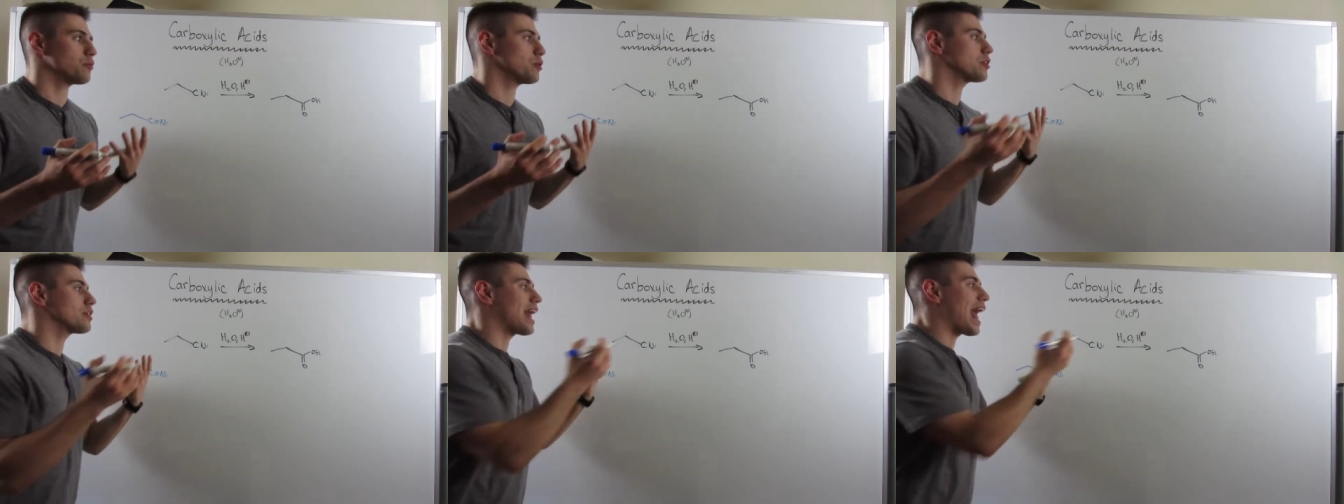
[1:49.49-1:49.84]

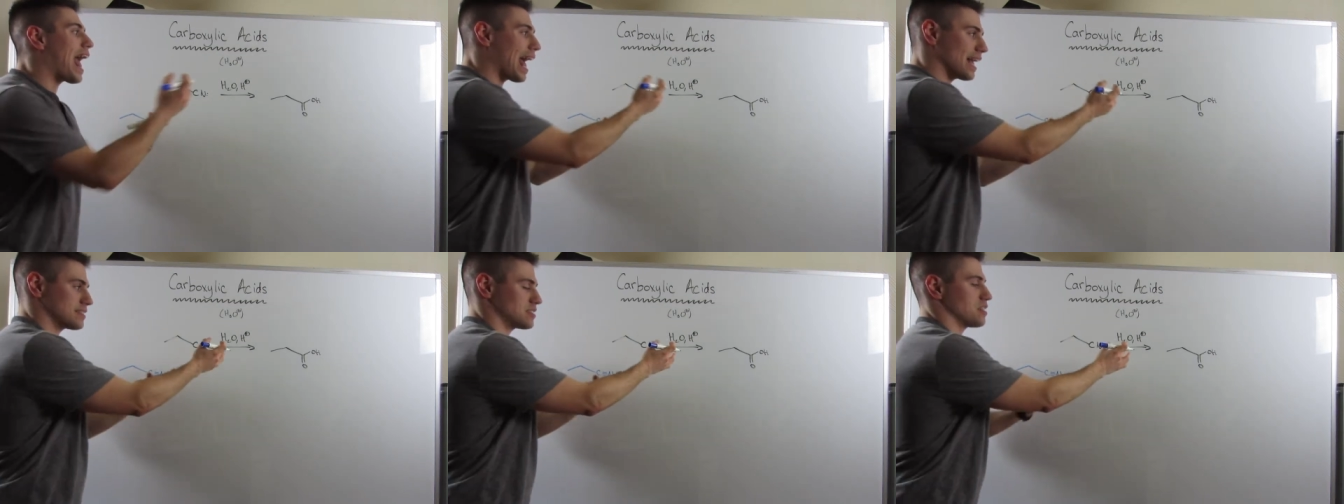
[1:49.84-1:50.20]
We're in
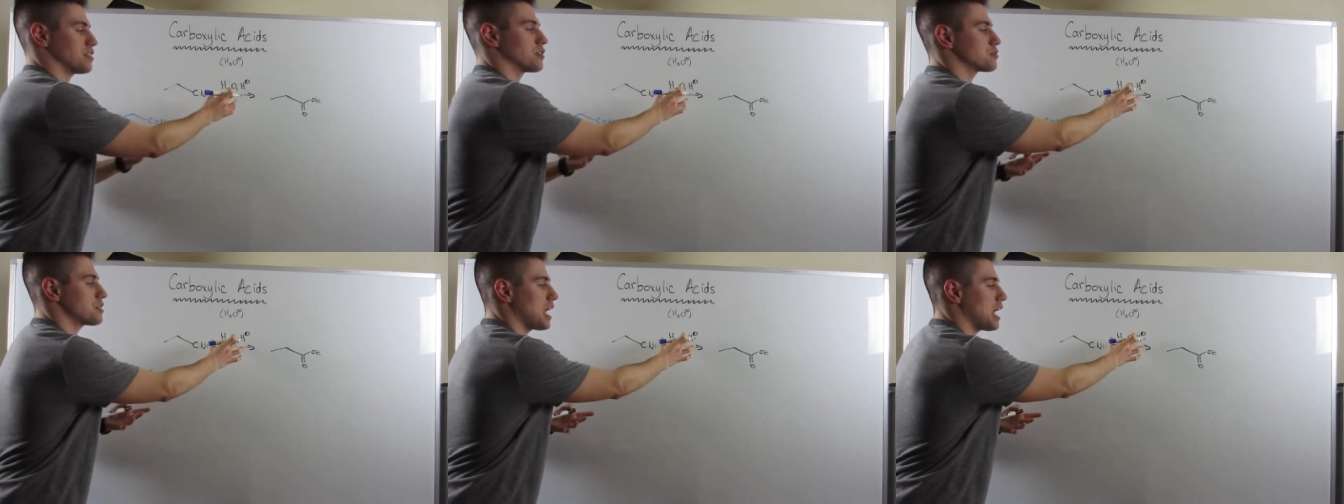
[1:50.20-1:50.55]
acid.
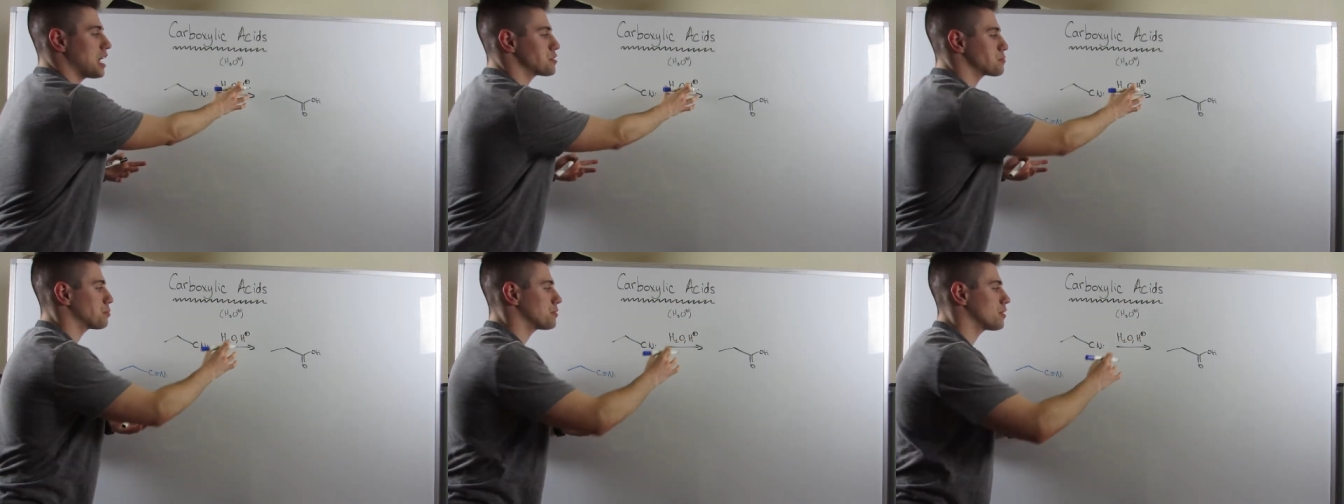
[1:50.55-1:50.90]
There's
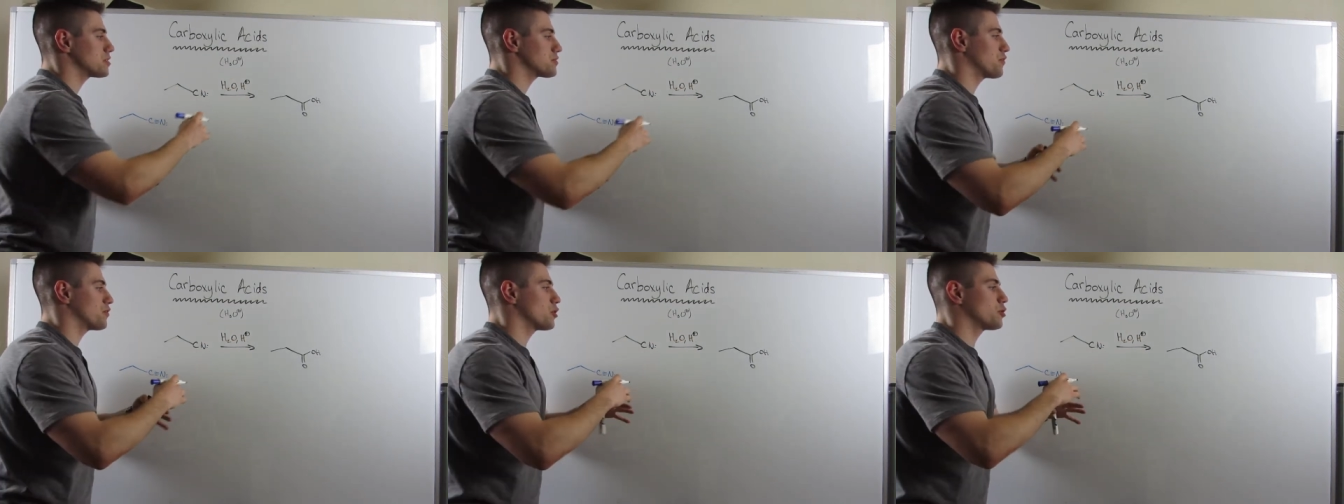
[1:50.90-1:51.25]
H
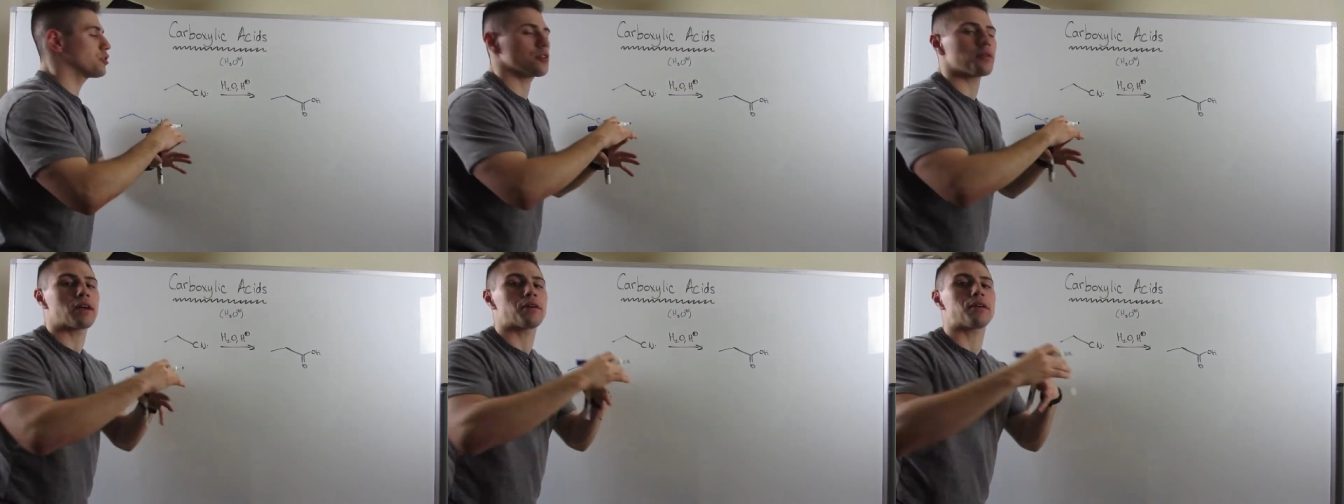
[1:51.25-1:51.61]
plus
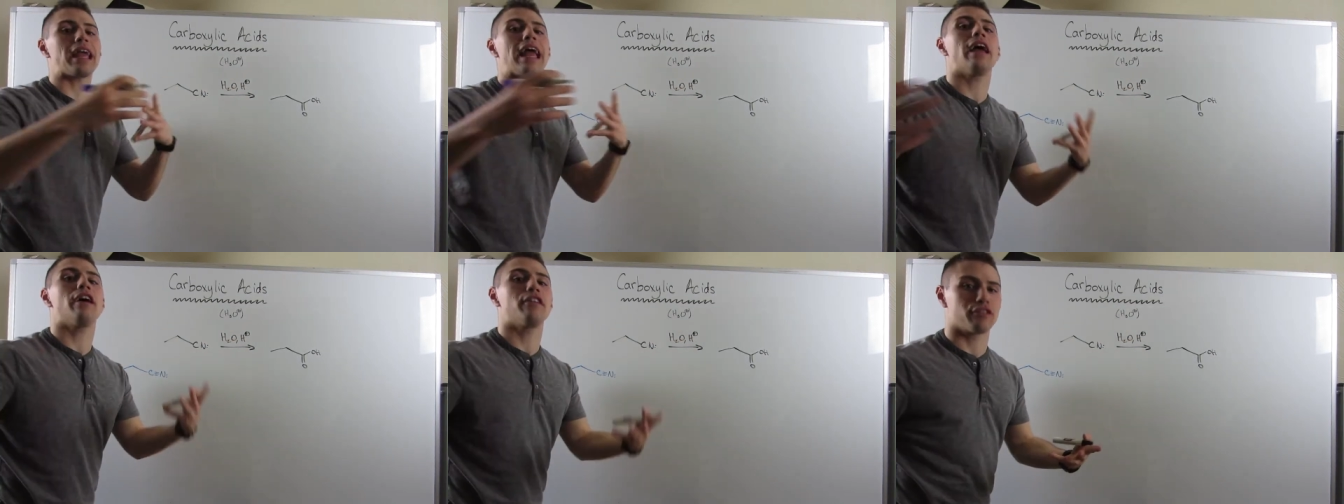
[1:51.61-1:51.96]
floating around
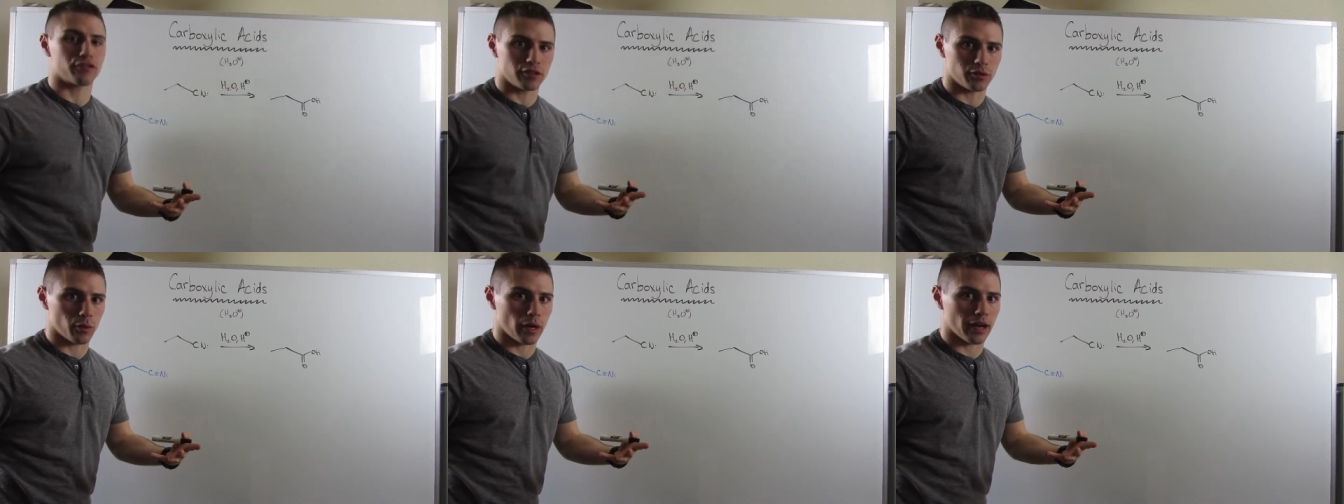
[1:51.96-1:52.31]

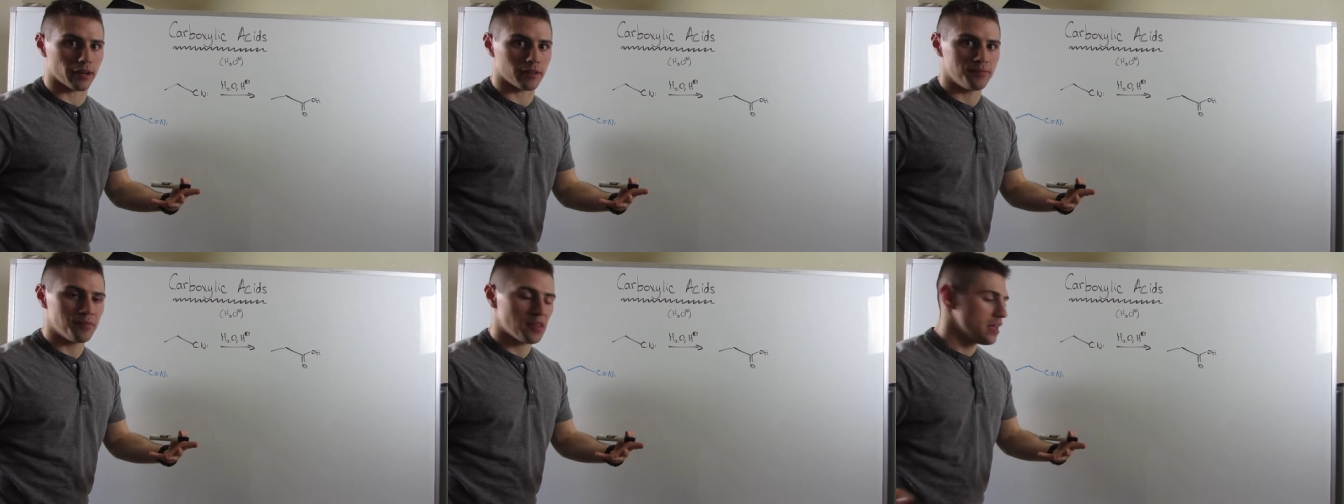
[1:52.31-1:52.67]

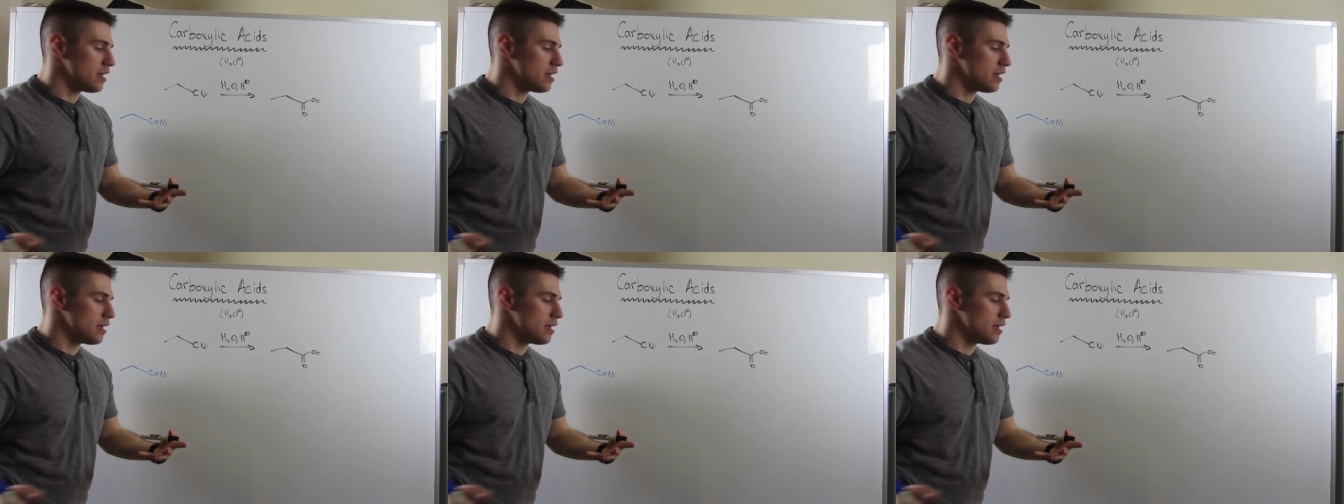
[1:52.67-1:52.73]
everywhere.